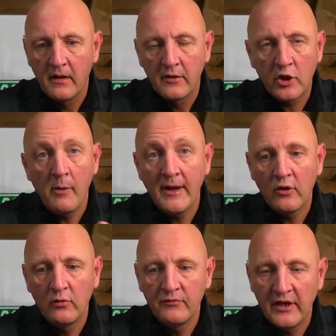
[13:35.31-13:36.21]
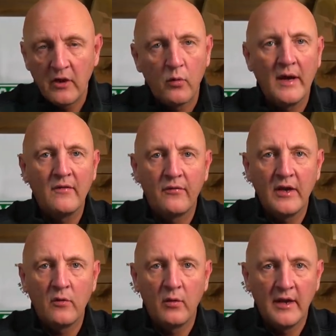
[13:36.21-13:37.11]
The comment comes in quite
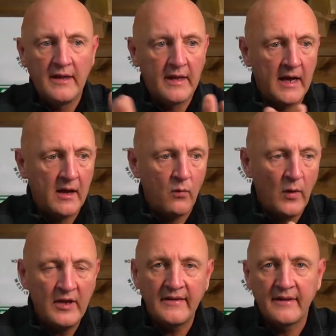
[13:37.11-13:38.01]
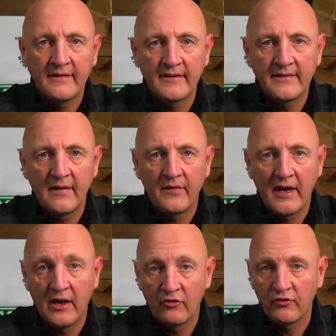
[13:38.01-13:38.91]
frequently that when you're testing a 7
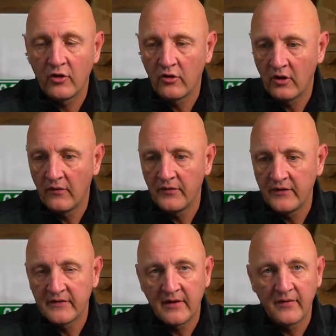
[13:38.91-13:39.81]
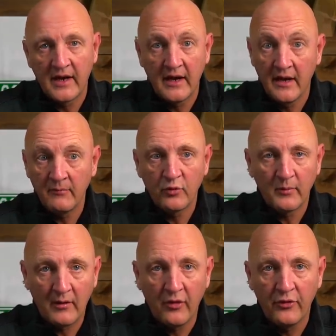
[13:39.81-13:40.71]
iron, a strong lofted 7 iron, and I'm
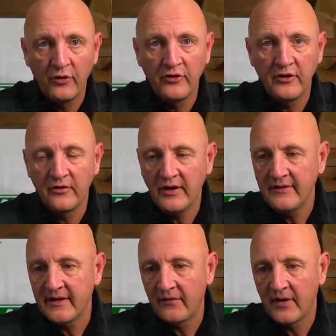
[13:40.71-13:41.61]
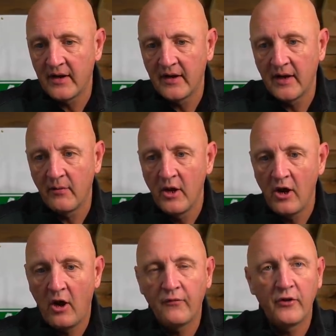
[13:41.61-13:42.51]
talking about a 30 degree 7 iron now,
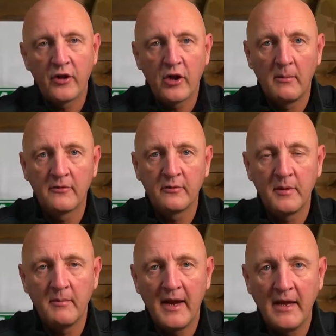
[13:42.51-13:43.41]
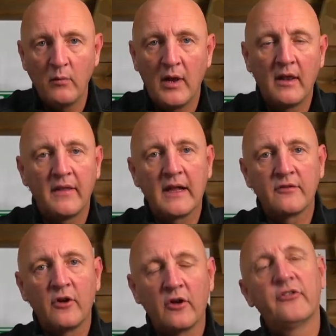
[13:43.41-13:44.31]
often the comments will be made, well,
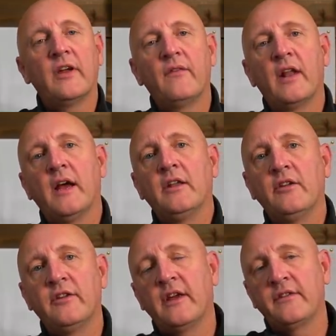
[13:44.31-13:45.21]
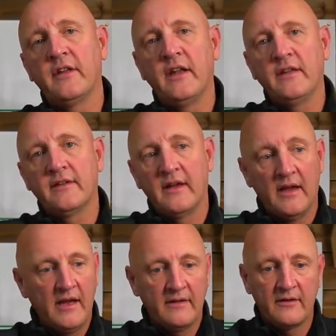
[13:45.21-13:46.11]
that's not a 7 iron you're testing, it's
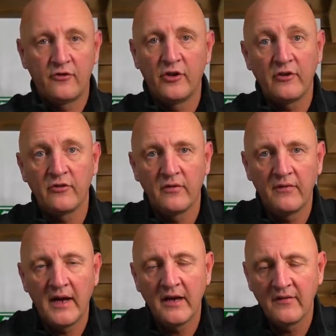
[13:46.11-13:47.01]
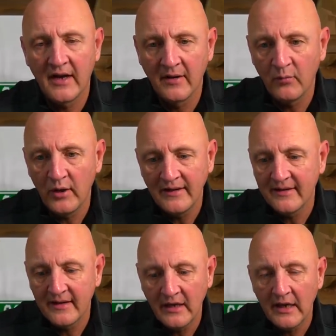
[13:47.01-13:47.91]
a, it's a traditional 5 iron. Well,
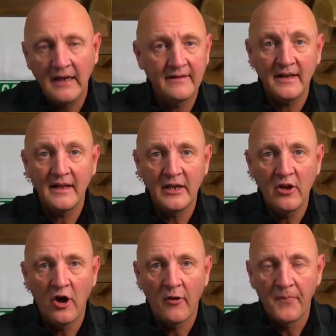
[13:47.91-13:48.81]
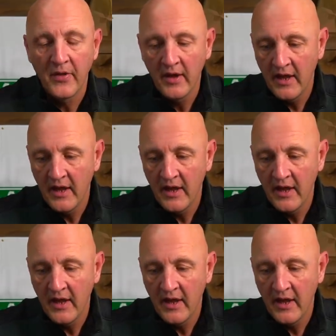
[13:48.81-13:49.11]
it's, it's clearly not.